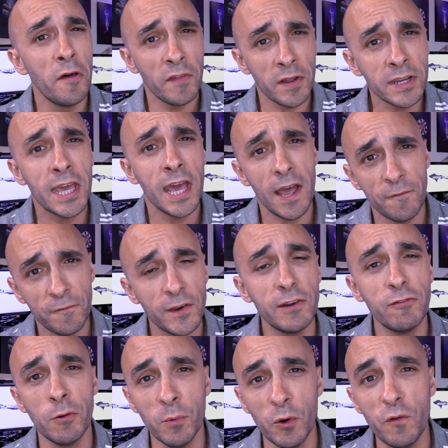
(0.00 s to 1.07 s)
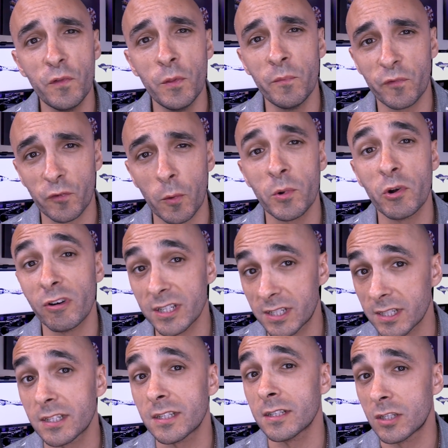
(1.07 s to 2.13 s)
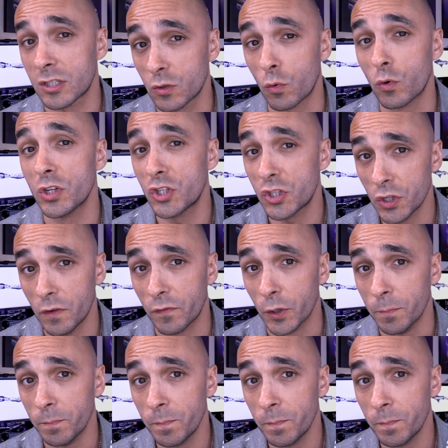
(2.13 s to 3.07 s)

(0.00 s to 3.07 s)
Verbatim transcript: then carefully remove them from your existing storage server.